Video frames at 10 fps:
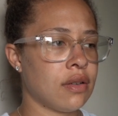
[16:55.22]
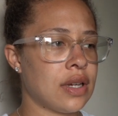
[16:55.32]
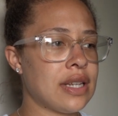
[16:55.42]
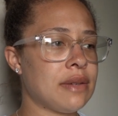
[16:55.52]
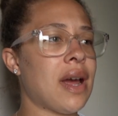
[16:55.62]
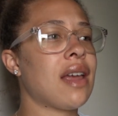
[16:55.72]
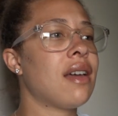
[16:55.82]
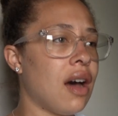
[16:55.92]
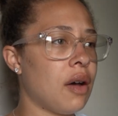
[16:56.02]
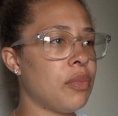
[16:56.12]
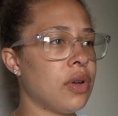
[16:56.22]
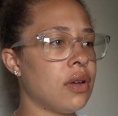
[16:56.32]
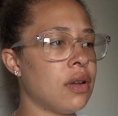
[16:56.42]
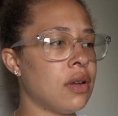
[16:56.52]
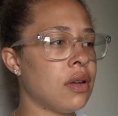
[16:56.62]
because my cup
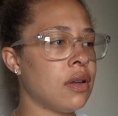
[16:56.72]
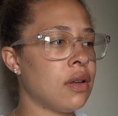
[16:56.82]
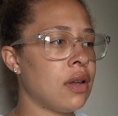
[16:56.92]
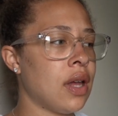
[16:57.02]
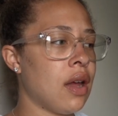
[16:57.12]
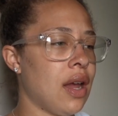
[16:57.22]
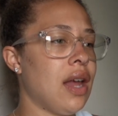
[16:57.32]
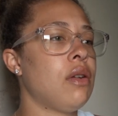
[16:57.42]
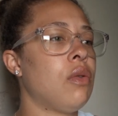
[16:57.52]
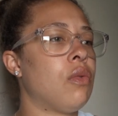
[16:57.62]
had